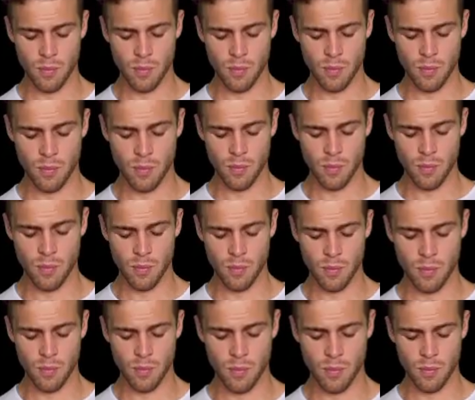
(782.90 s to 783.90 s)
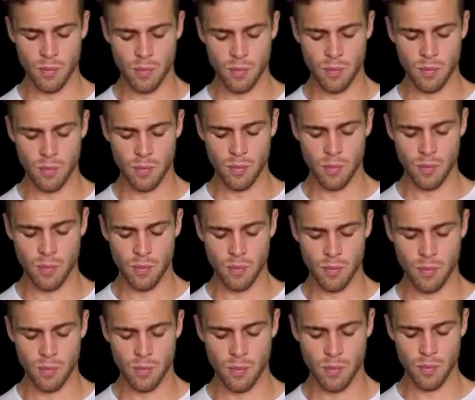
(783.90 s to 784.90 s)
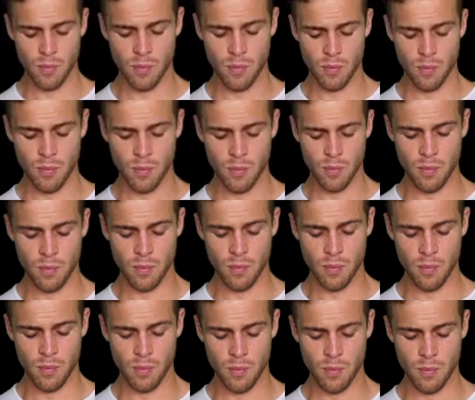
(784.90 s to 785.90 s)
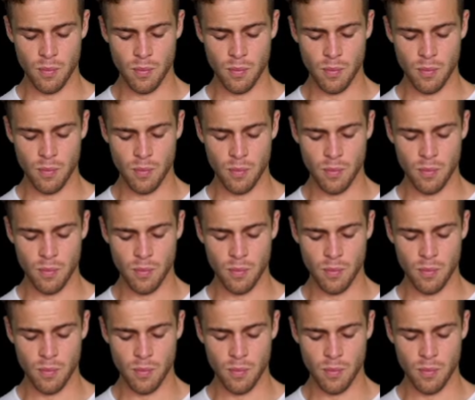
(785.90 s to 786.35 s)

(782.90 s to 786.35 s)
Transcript: (not speaking)